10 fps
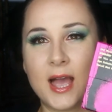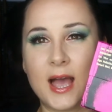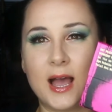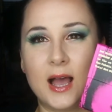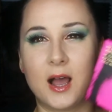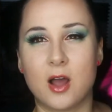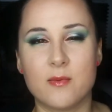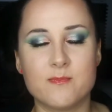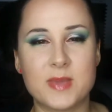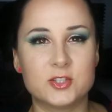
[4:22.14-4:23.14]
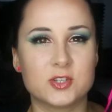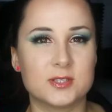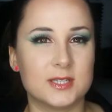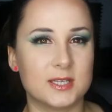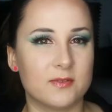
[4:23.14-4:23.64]
I've
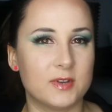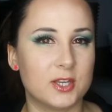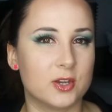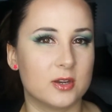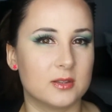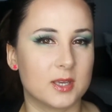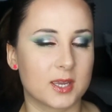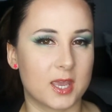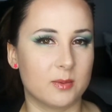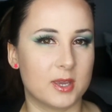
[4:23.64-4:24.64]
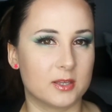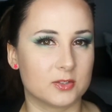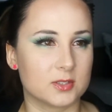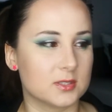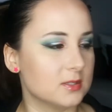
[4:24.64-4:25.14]
mentioned in a video that came out
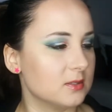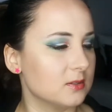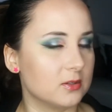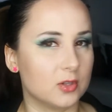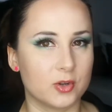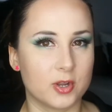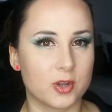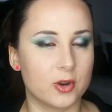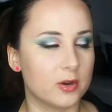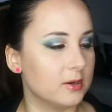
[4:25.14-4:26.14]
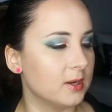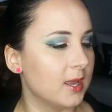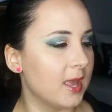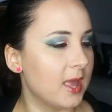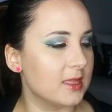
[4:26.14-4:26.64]
just not long ago
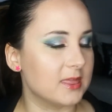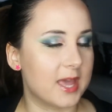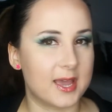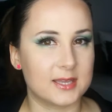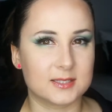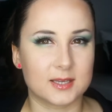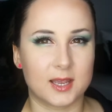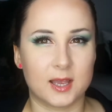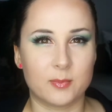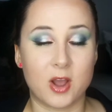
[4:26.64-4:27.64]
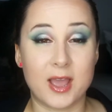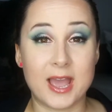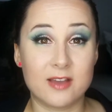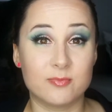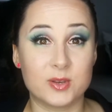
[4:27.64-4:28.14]
that I
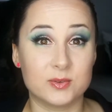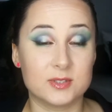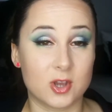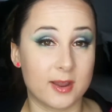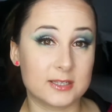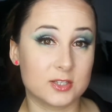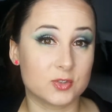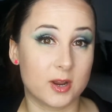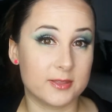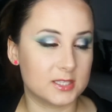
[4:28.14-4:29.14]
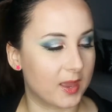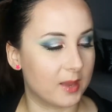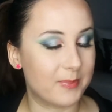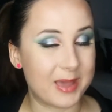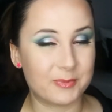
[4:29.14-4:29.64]
have been dying to try these
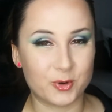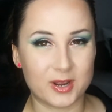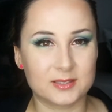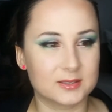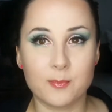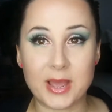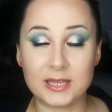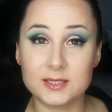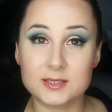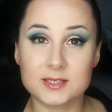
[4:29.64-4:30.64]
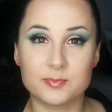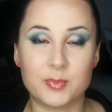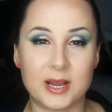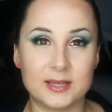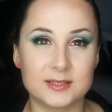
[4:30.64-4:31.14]
Pat McGrath palettes,
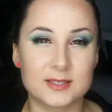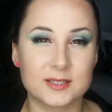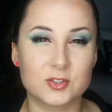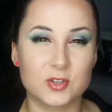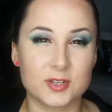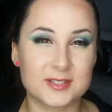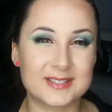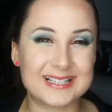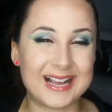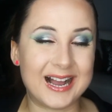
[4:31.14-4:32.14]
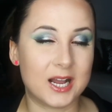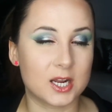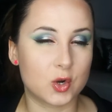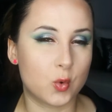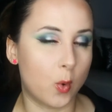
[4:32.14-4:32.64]
but just
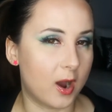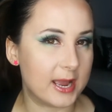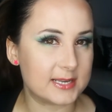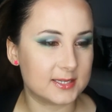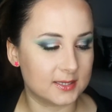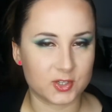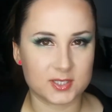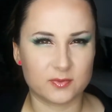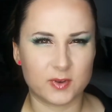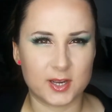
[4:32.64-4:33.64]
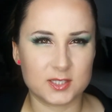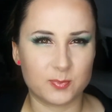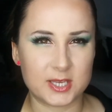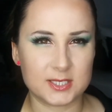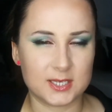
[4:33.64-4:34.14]
can't quite justify
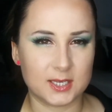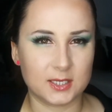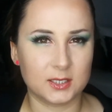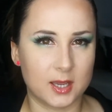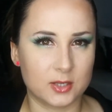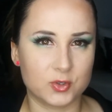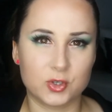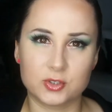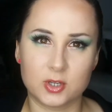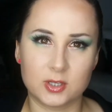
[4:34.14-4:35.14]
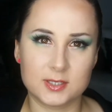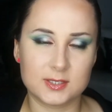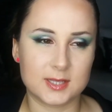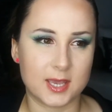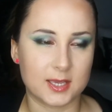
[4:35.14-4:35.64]
spending $100
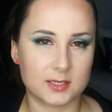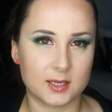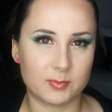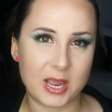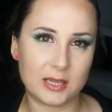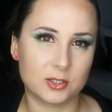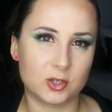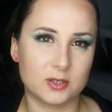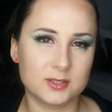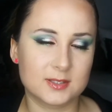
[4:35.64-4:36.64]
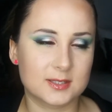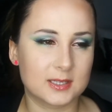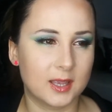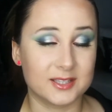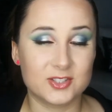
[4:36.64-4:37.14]
odd that a palette costs.
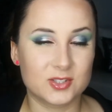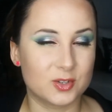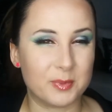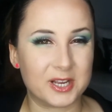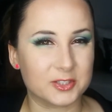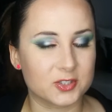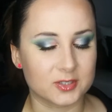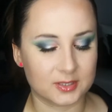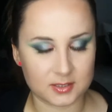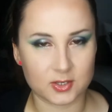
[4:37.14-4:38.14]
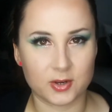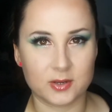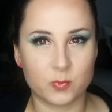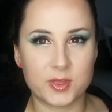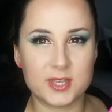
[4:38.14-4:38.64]
It's just too much.
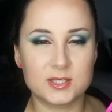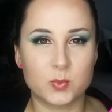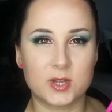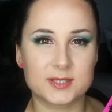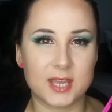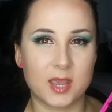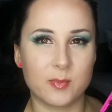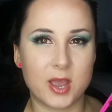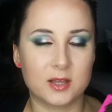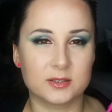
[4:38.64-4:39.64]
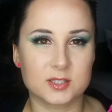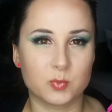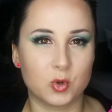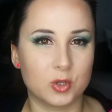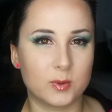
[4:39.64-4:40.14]
So when these ones came out, the
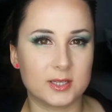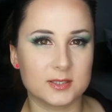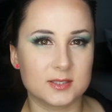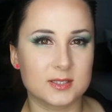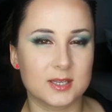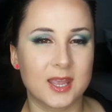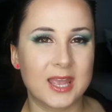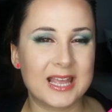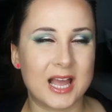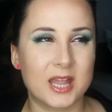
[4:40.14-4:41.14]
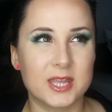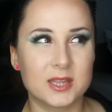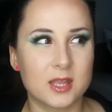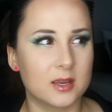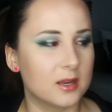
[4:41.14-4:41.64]
smaller ones, I think
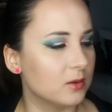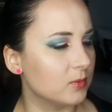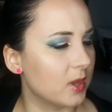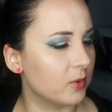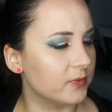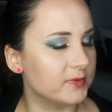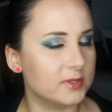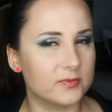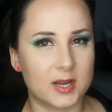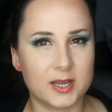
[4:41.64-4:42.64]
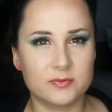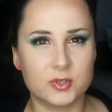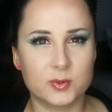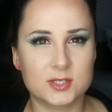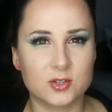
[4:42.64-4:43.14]
they were $55
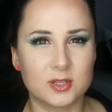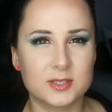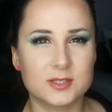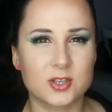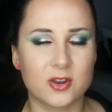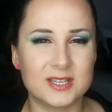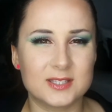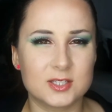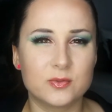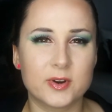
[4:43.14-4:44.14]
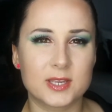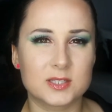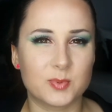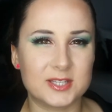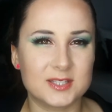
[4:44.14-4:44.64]
US, so it's still very
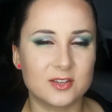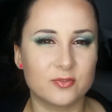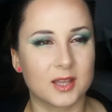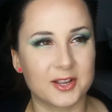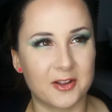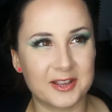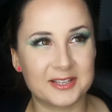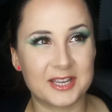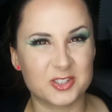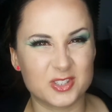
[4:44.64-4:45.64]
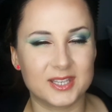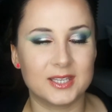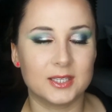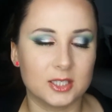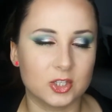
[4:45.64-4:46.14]
expensive. Like I can
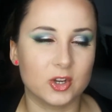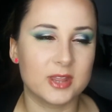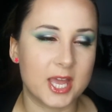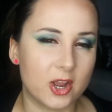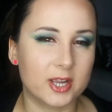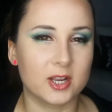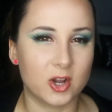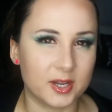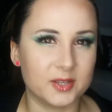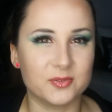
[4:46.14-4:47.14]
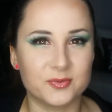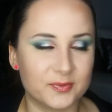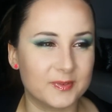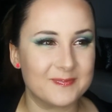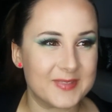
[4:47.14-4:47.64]
actually, you know, that I can kind of
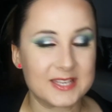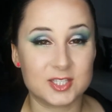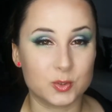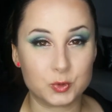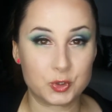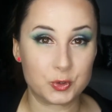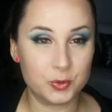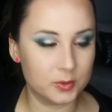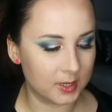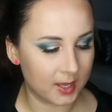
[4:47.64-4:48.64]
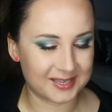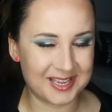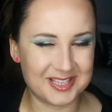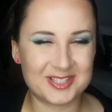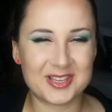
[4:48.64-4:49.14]
still do,
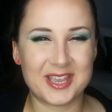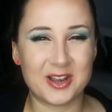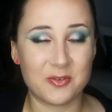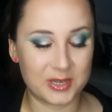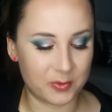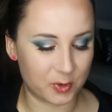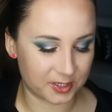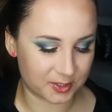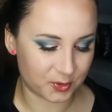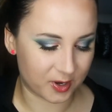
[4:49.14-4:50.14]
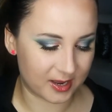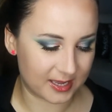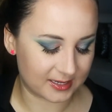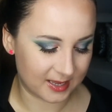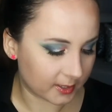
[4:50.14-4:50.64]
and I really wanted to try
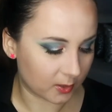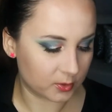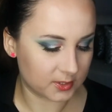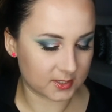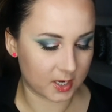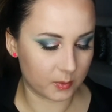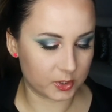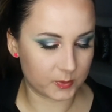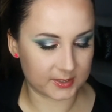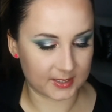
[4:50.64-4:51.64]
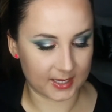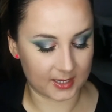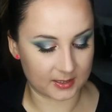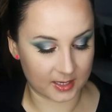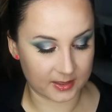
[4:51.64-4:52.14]
it, and I couldn't decide which one to
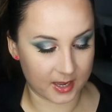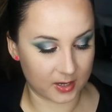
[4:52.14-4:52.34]
get. Like